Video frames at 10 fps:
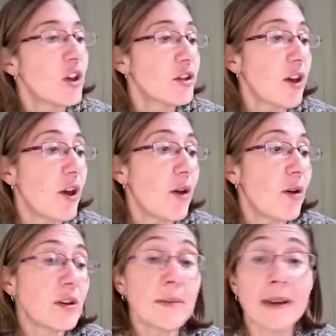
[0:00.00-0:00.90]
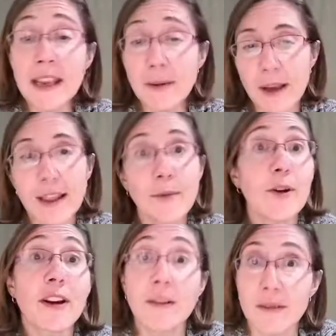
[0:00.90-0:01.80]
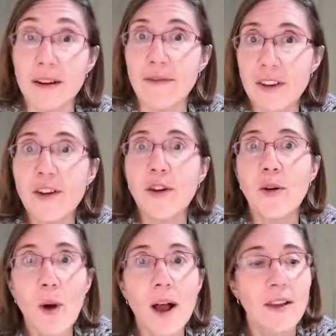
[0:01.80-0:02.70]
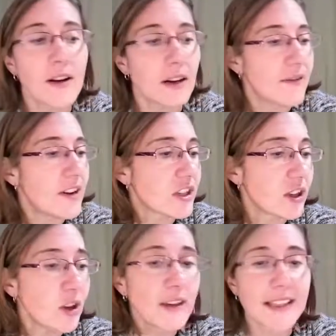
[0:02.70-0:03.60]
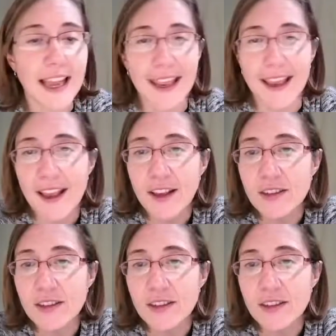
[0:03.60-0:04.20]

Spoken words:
So to begin with, we're going to review what long division looks like.